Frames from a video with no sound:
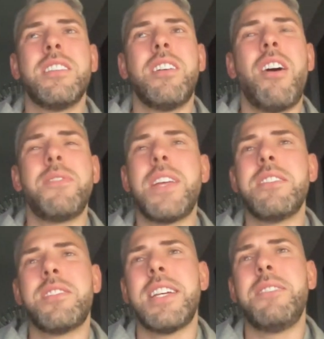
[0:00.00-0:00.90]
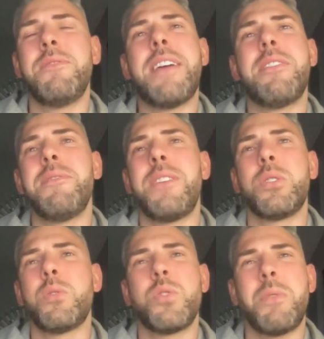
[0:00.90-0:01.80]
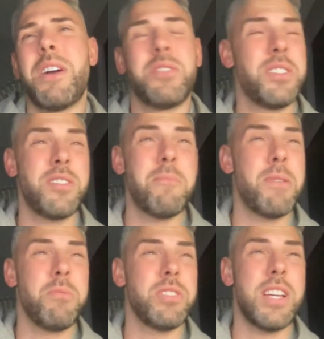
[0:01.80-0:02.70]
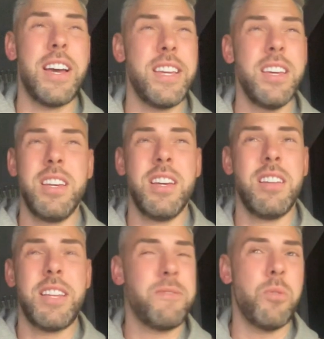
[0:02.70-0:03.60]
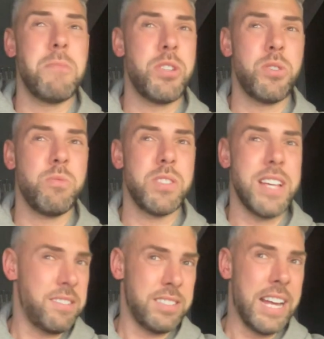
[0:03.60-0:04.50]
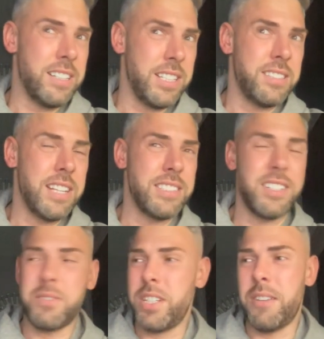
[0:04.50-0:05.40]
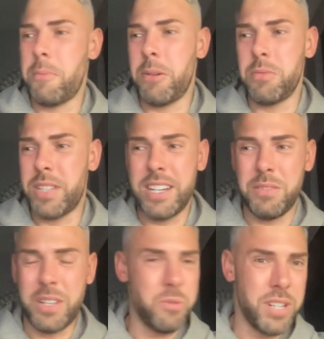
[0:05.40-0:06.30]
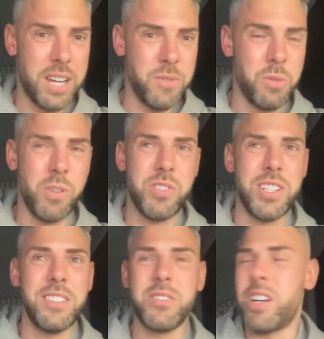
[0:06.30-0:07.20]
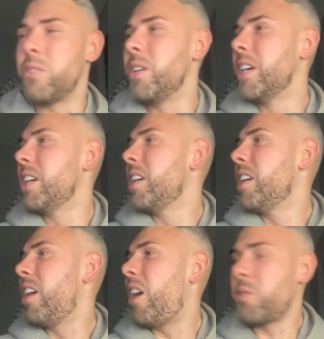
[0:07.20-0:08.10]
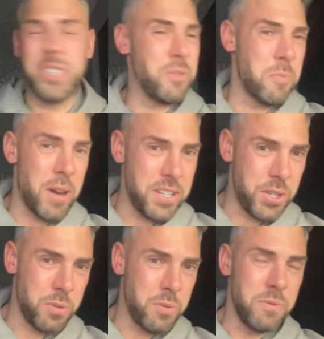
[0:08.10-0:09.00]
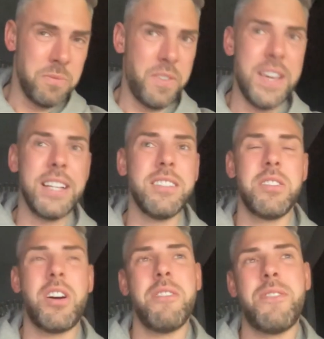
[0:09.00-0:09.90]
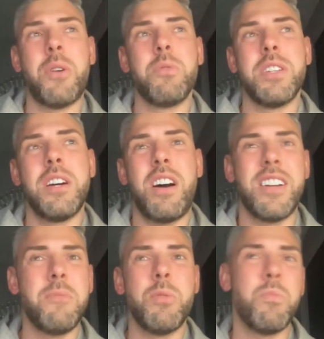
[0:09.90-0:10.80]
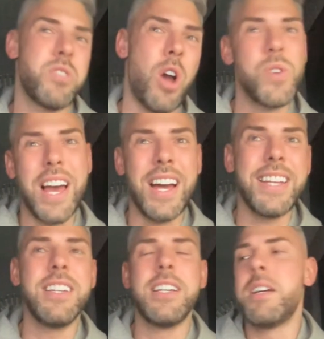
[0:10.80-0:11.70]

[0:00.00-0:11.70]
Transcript: I've then seen varying things on Twitter. I've seen some people say they thought Mitchell was outstanding. And then I've seen other people say, I don't know what game you're watching. So I'll stick with my initial thing that I felt that Honeyman was okay.